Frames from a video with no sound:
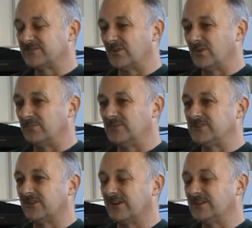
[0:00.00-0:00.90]
from the
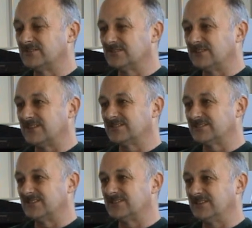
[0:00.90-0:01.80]
directors of Leicester
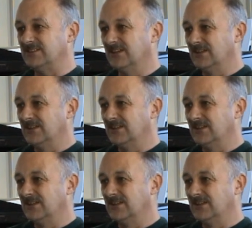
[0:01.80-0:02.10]
City,